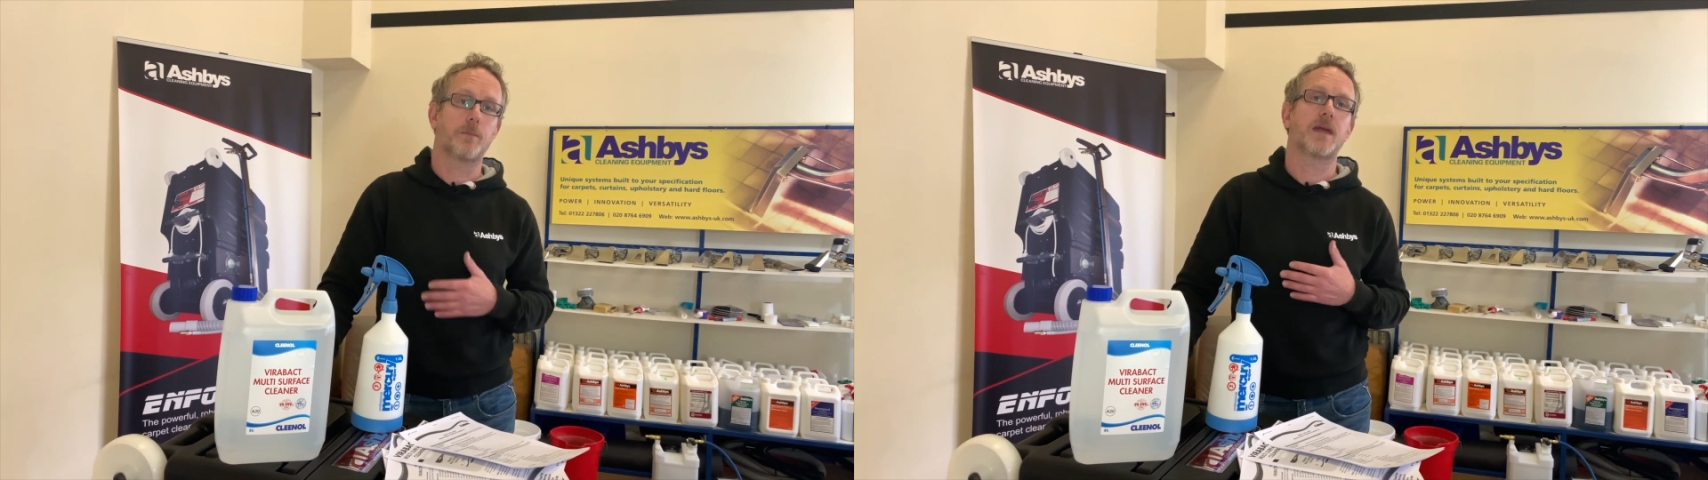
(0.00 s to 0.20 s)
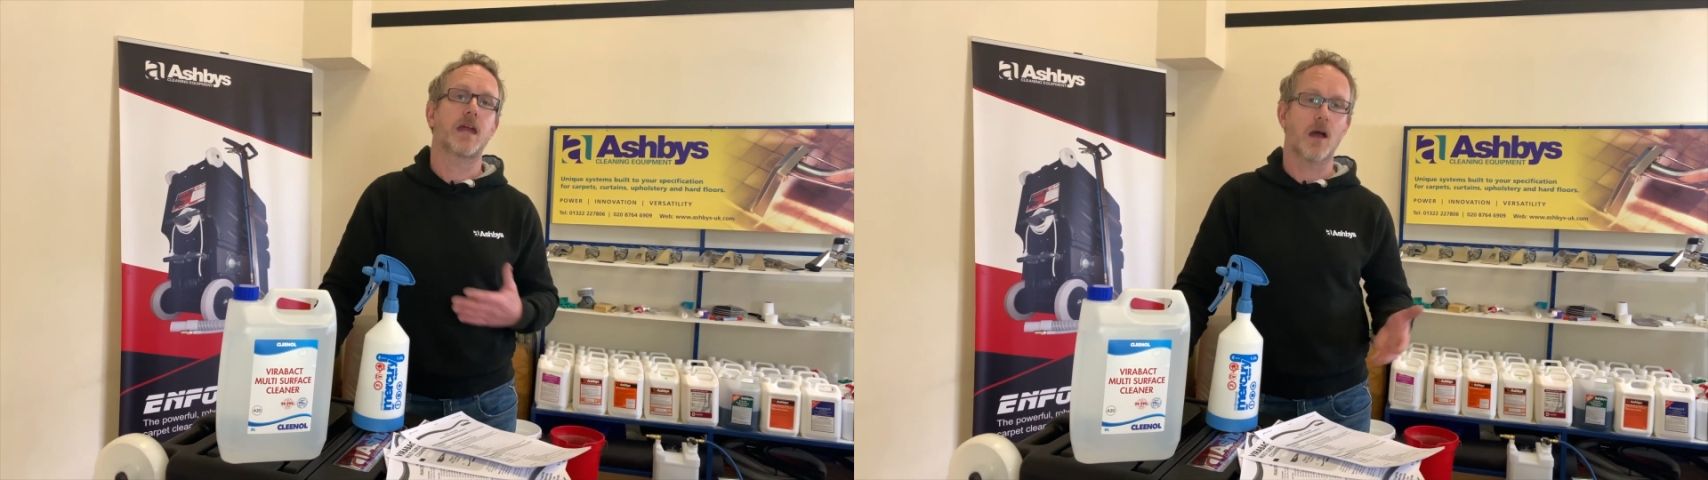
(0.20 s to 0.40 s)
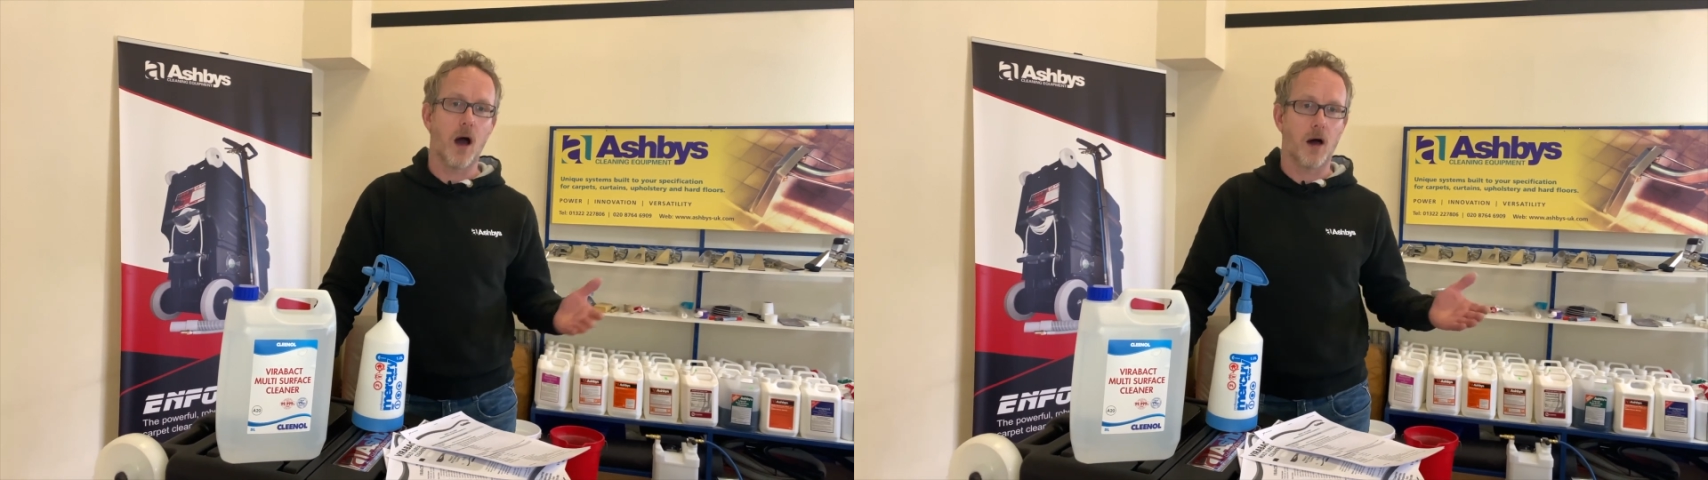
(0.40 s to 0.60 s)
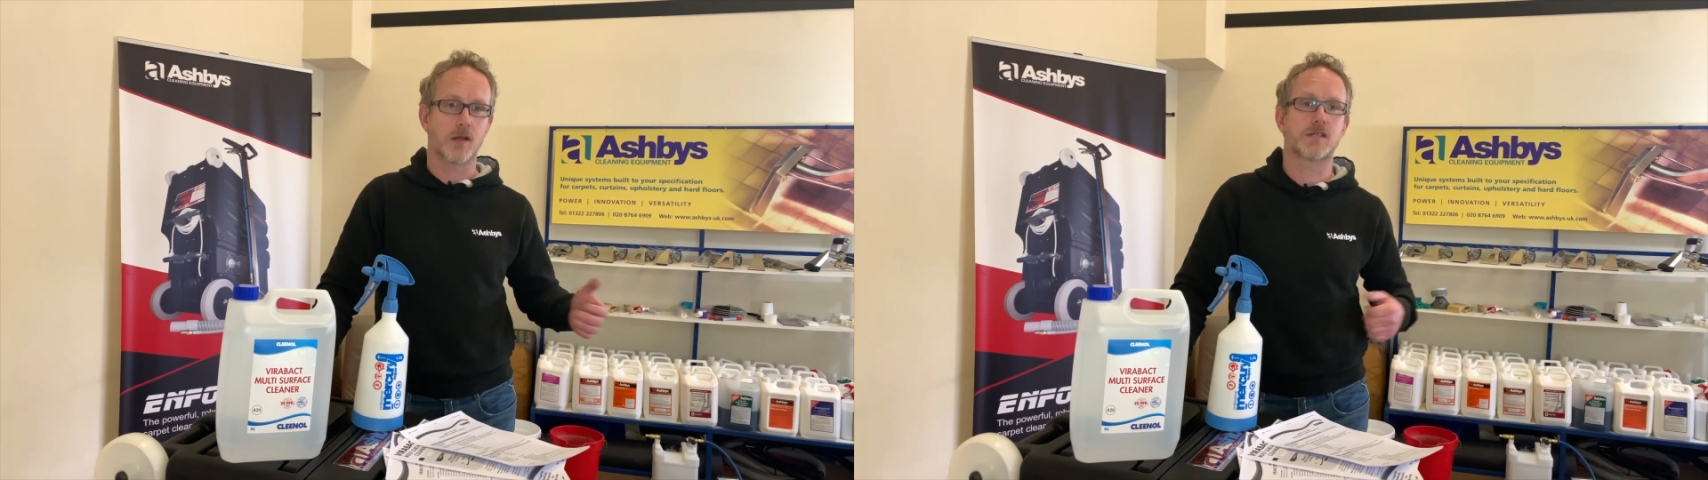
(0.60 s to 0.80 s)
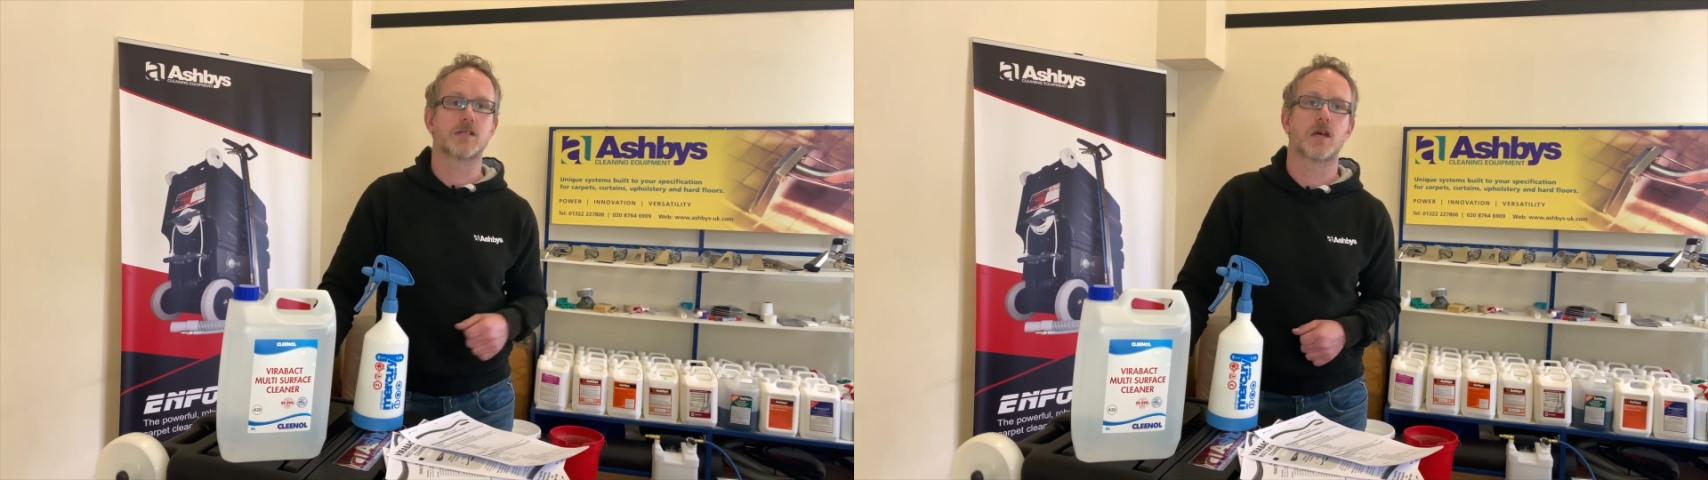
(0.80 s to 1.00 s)
being
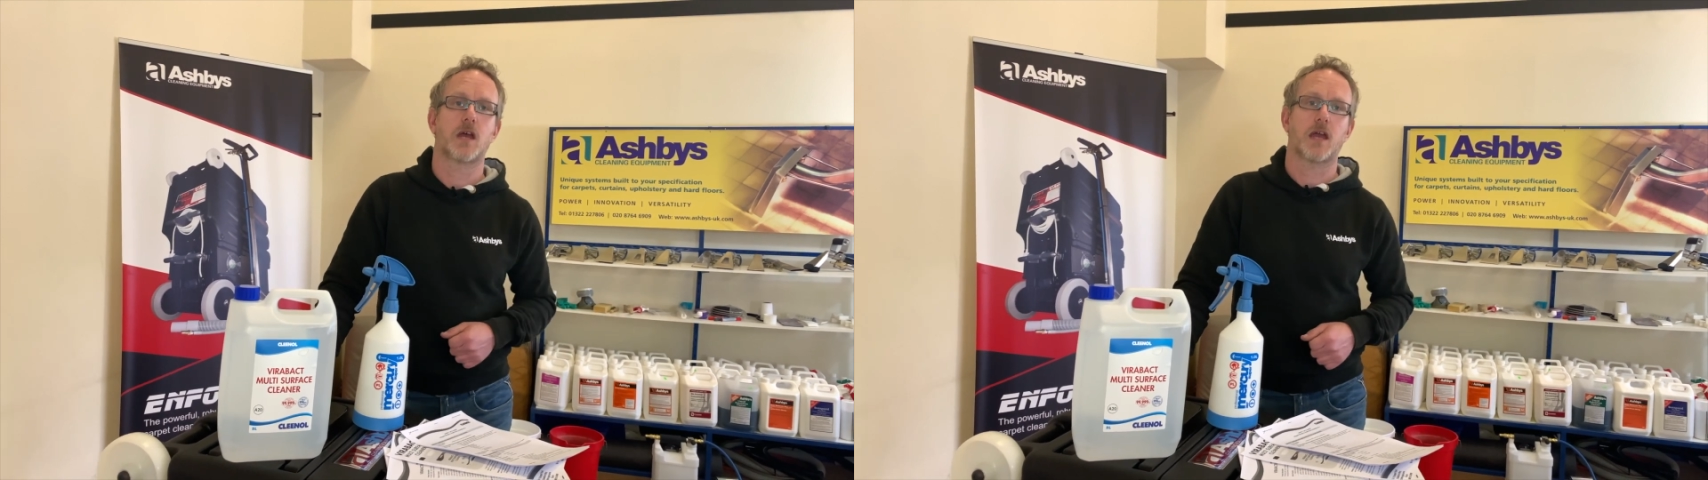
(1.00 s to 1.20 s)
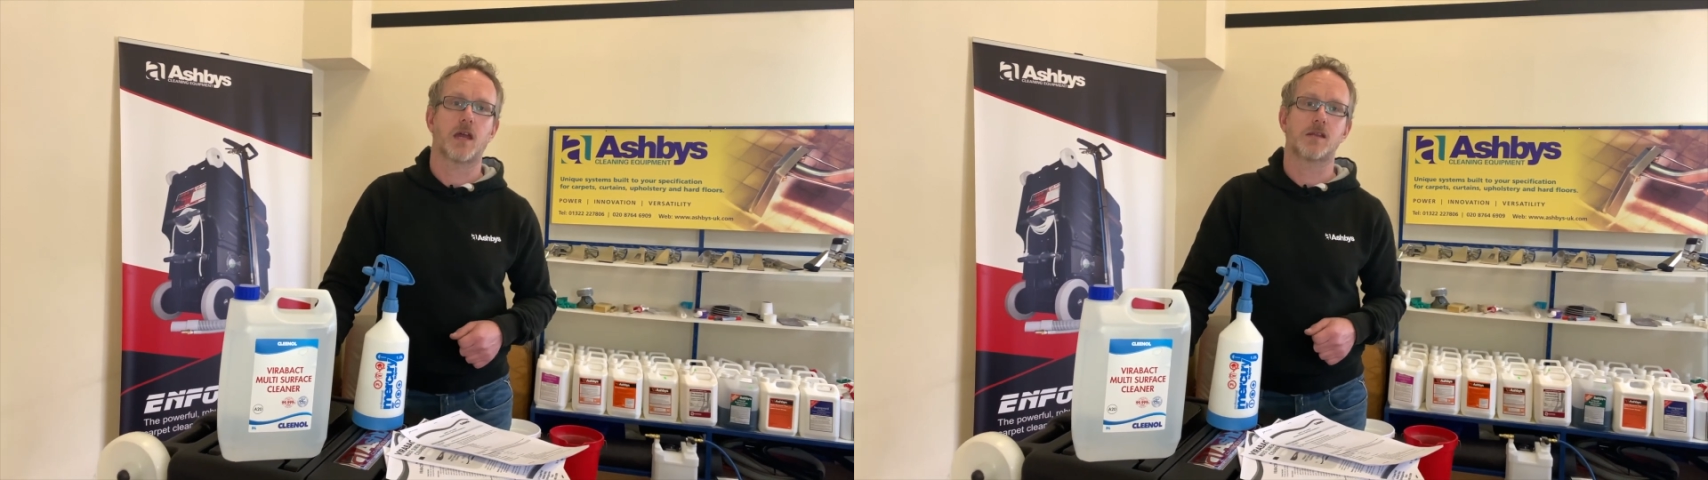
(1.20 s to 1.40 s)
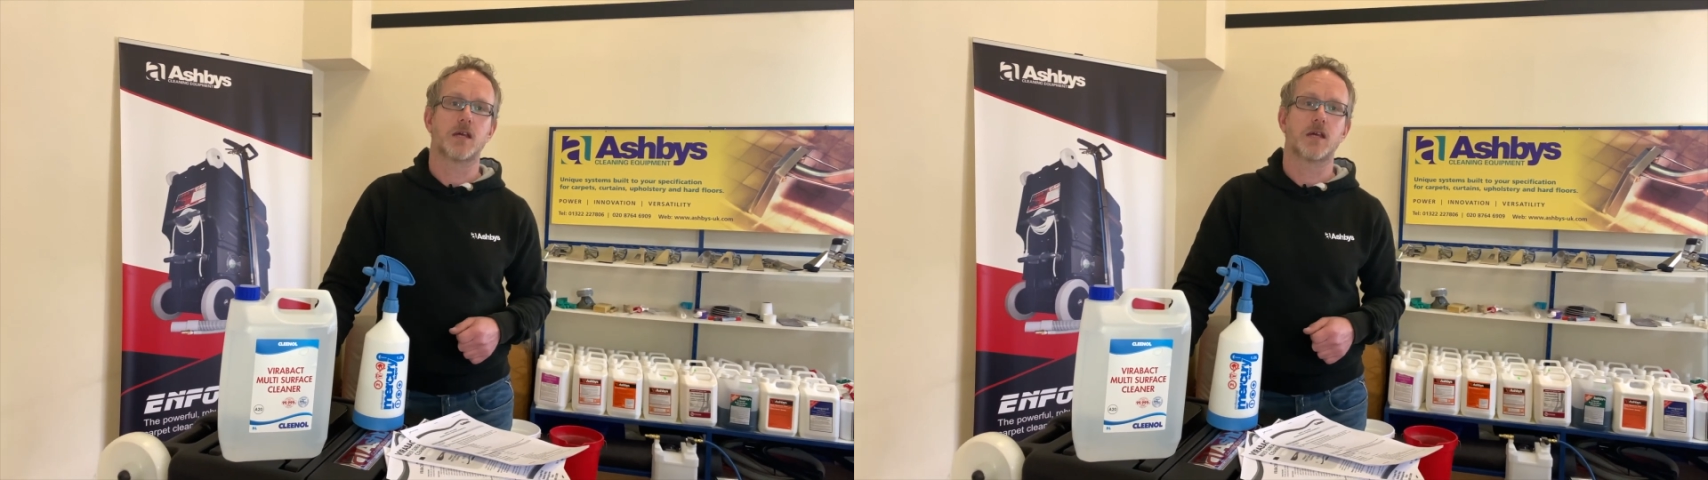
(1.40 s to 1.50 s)
asked is,